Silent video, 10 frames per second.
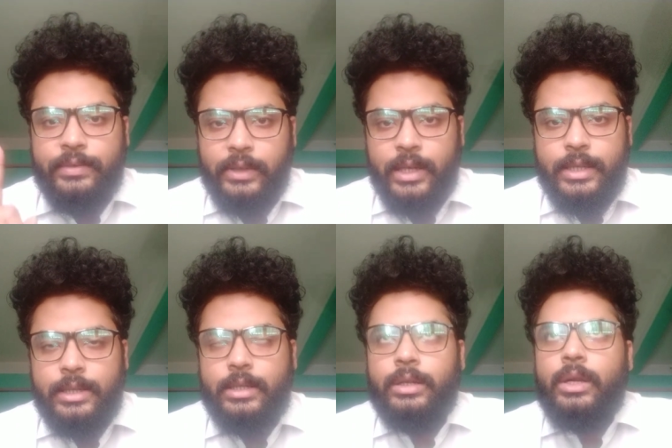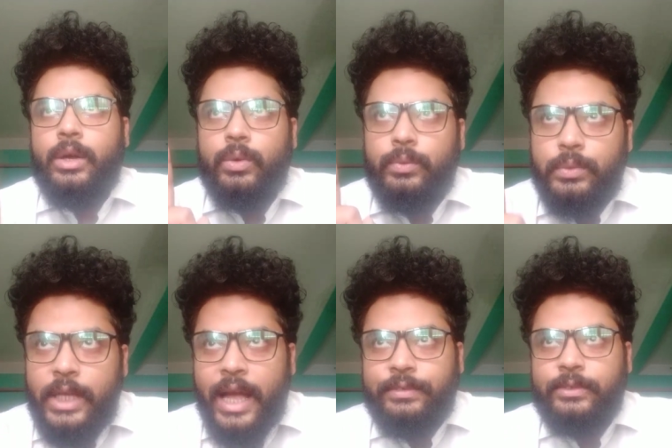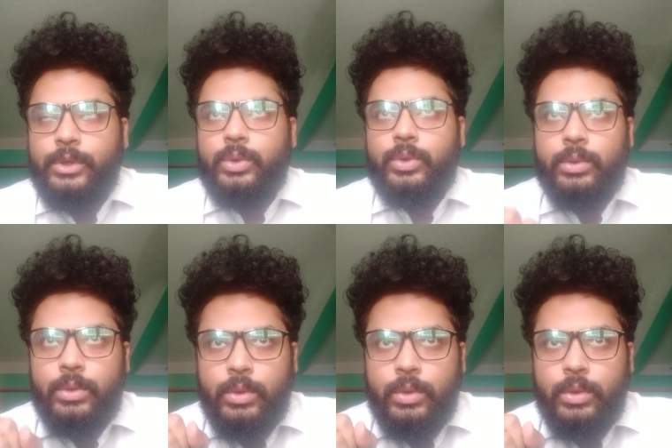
First, we have to